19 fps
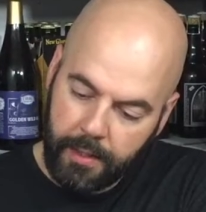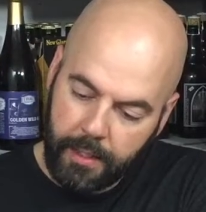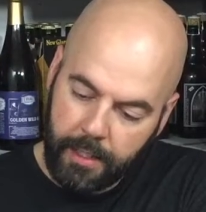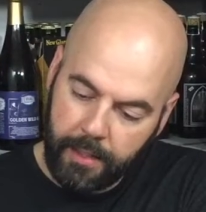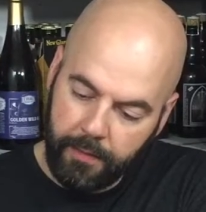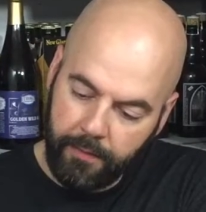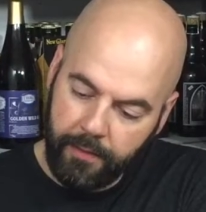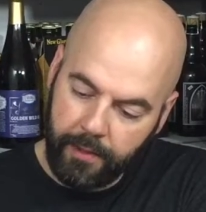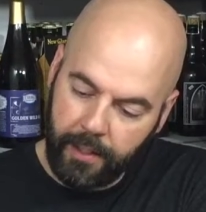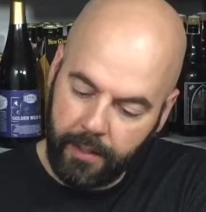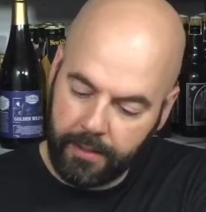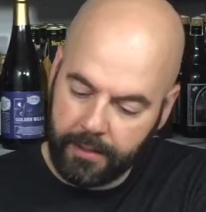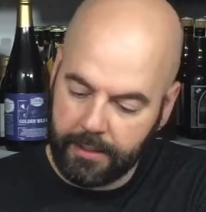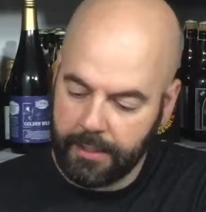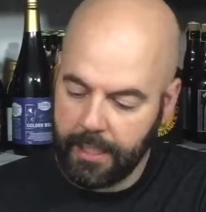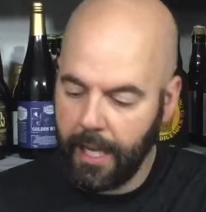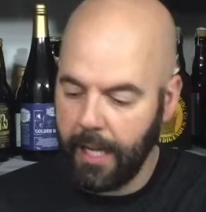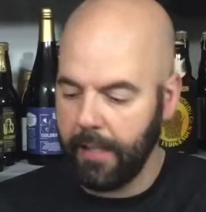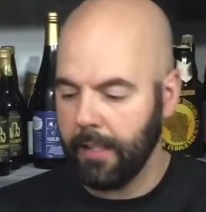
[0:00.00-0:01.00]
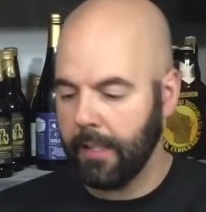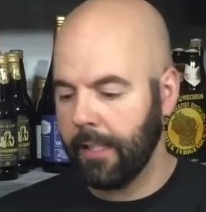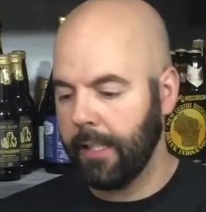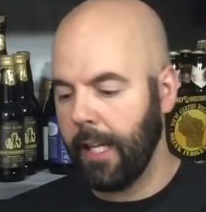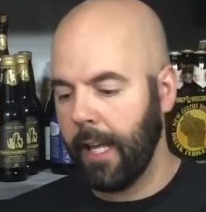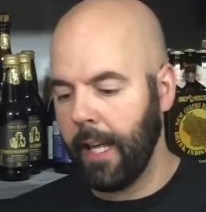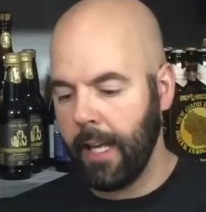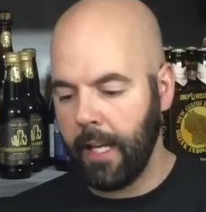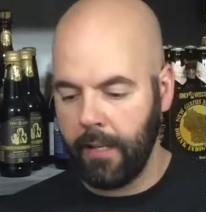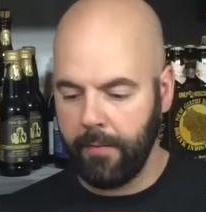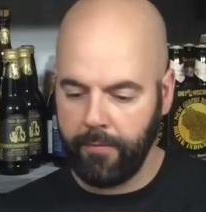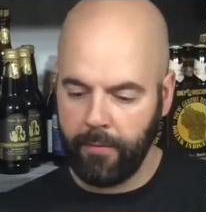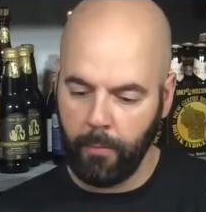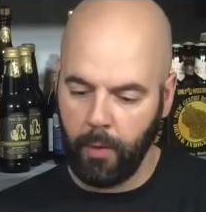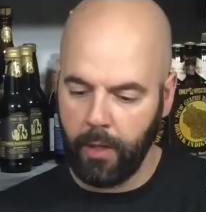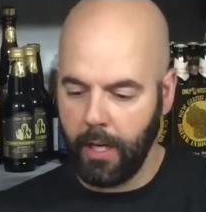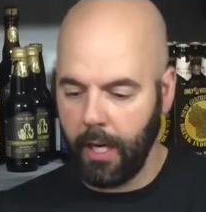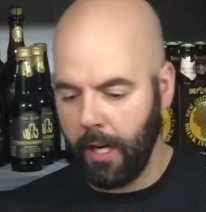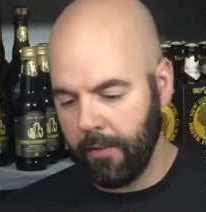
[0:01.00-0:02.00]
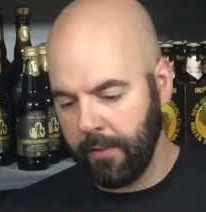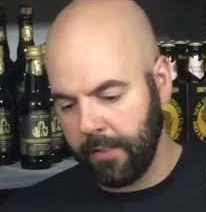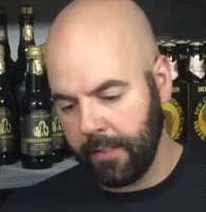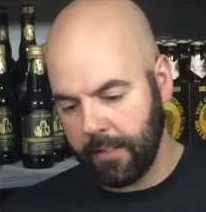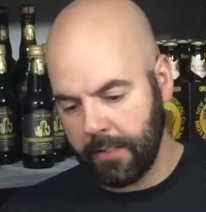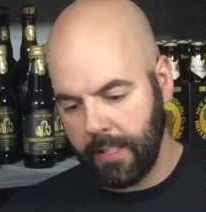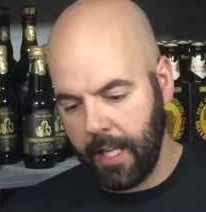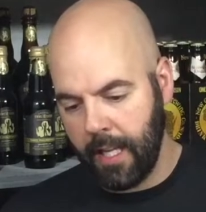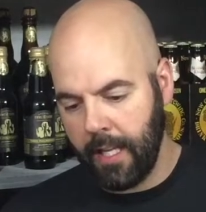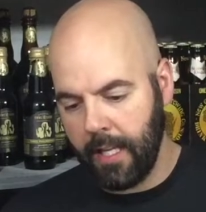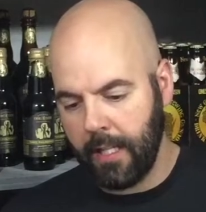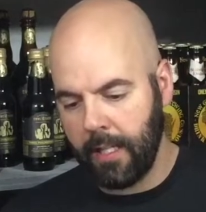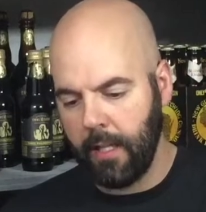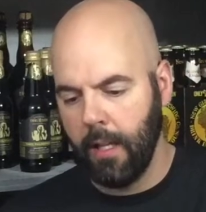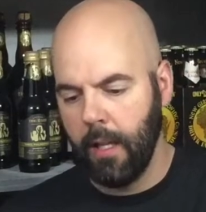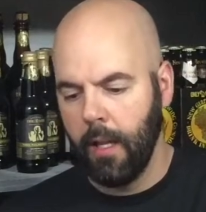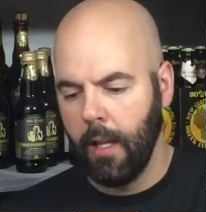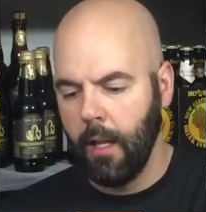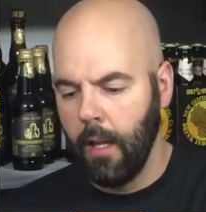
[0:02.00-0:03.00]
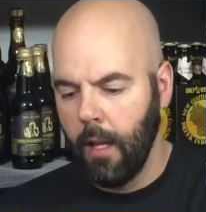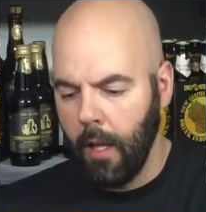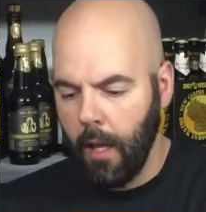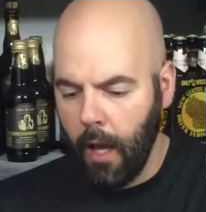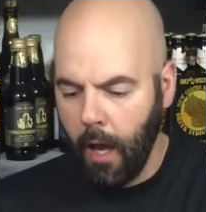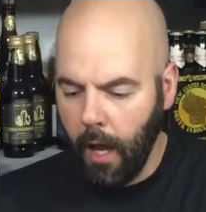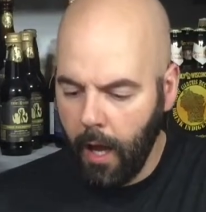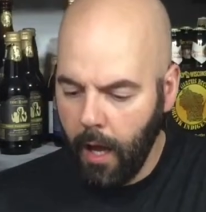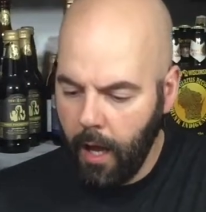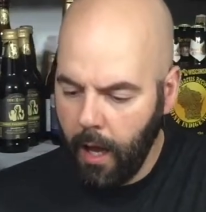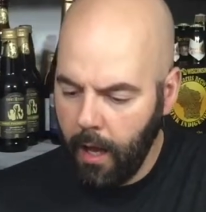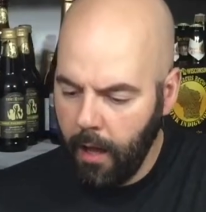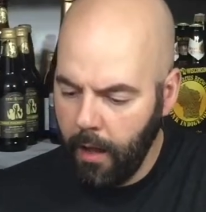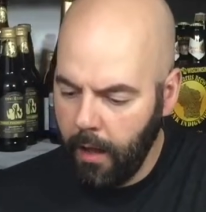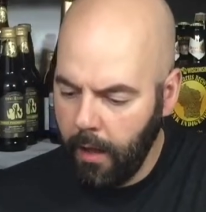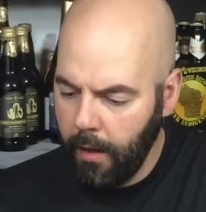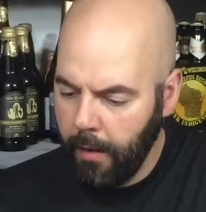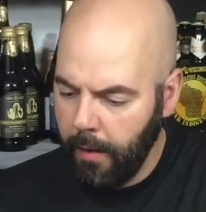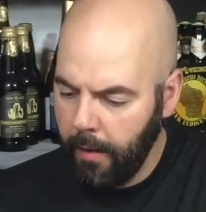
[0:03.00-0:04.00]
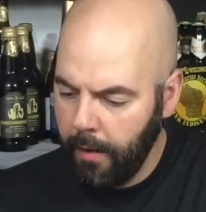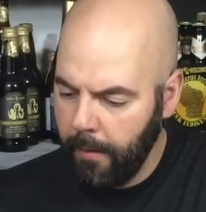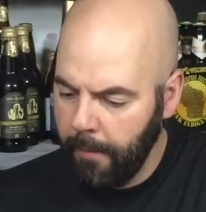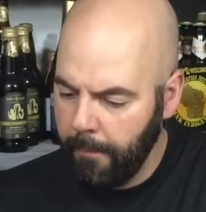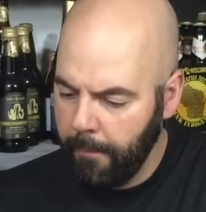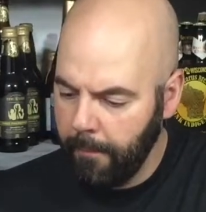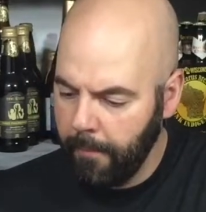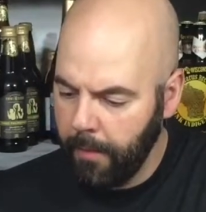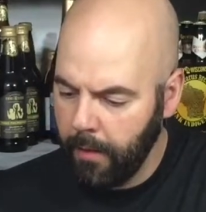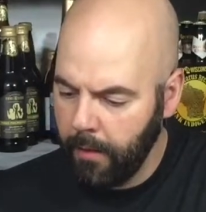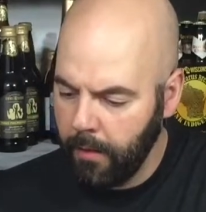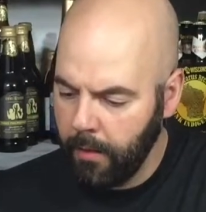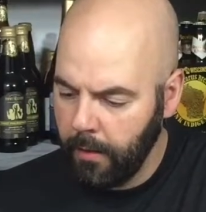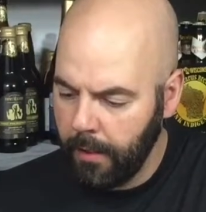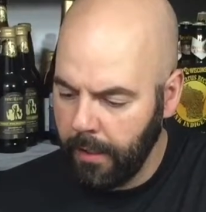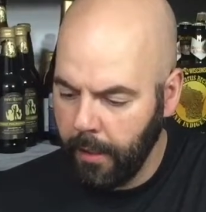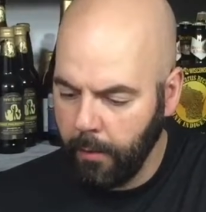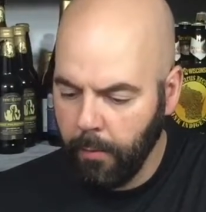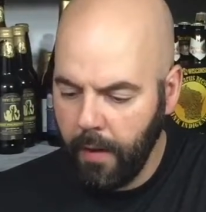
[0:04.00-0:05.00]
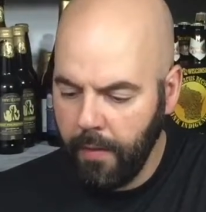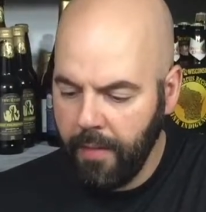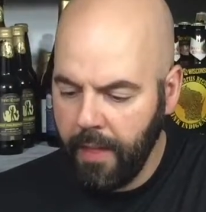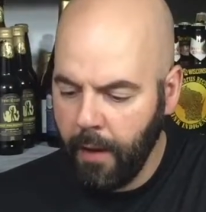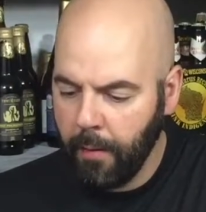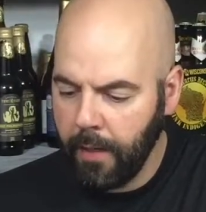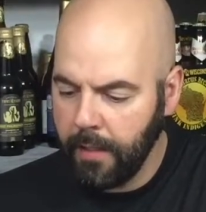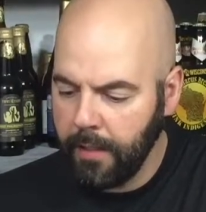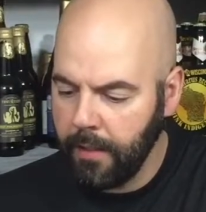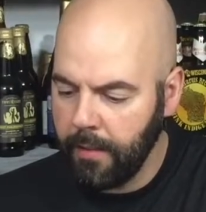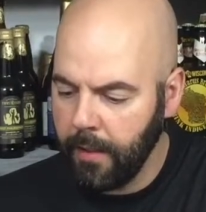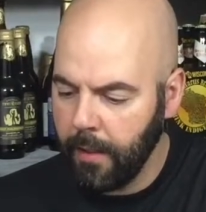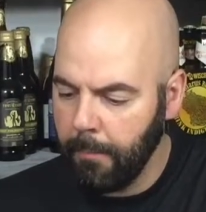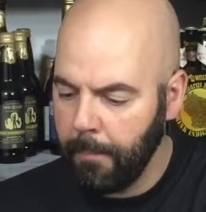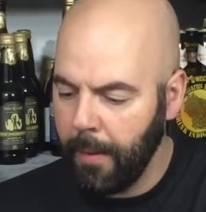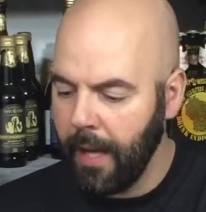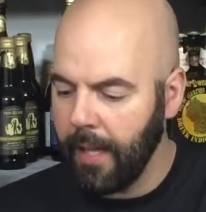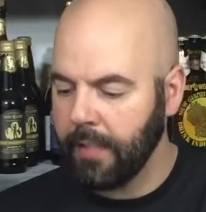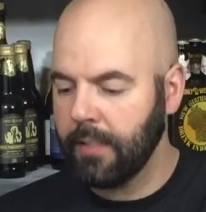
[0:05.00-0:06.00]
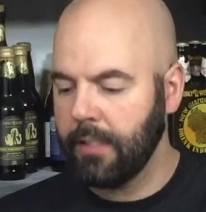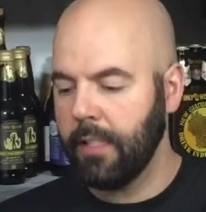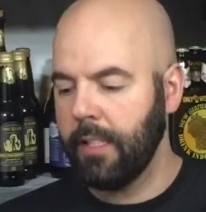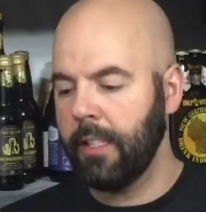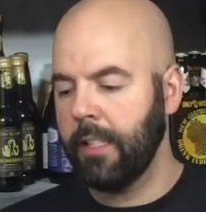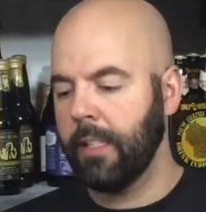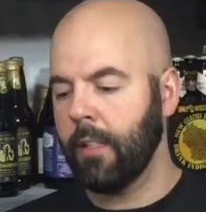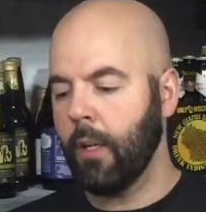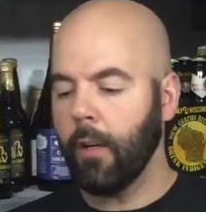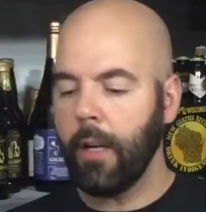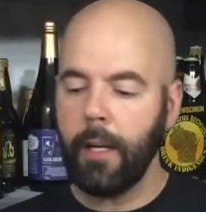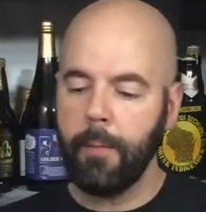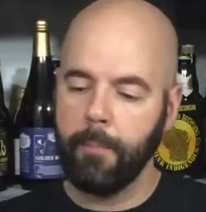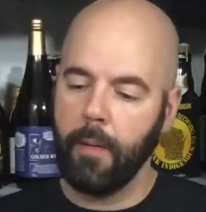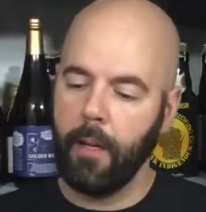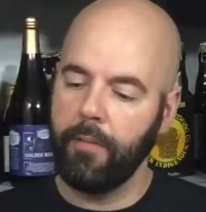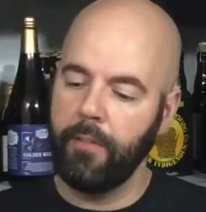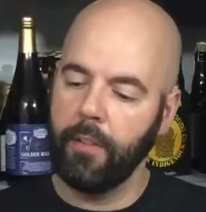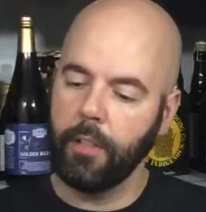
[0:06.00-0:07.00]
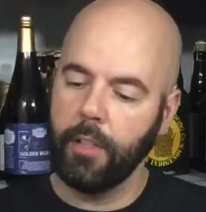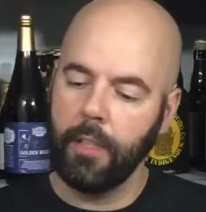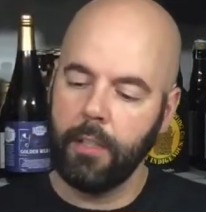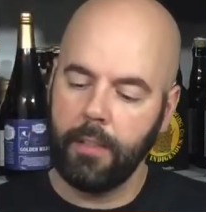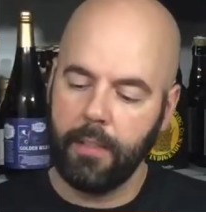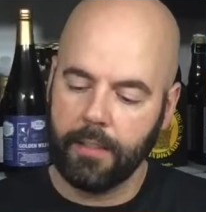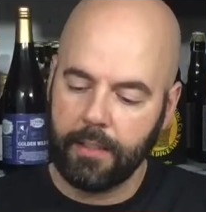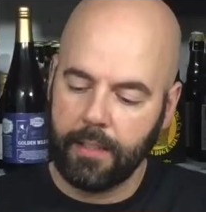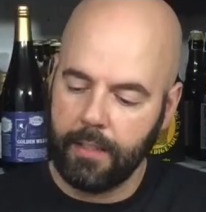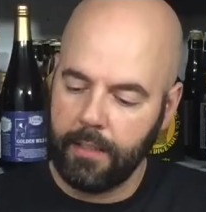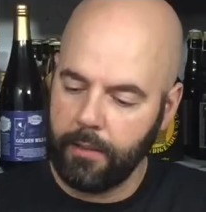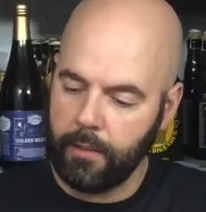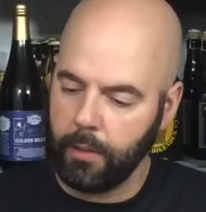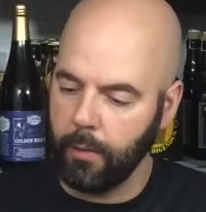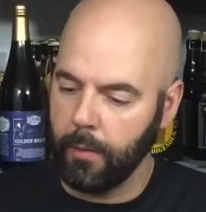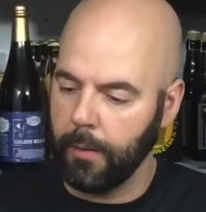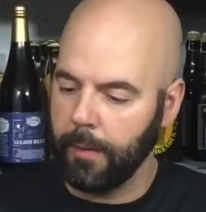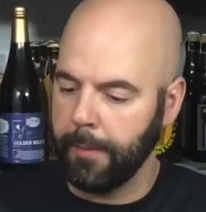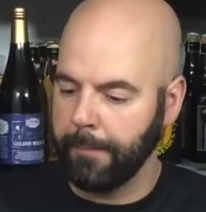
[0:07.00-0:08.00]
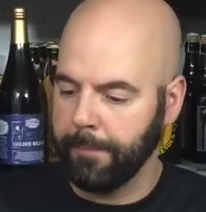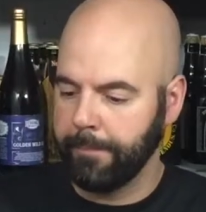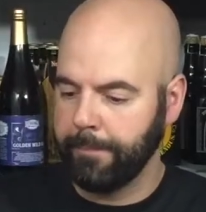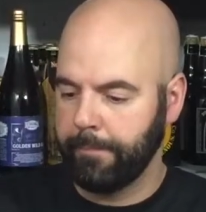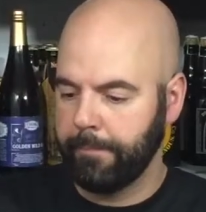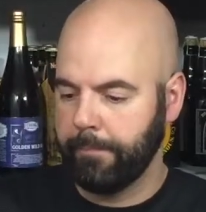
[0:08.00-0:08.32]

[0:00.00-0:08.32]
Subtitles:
different on the side of the can from what I already said. And I read that when I did the unboxing. Okay, I feel good. Let's get into it.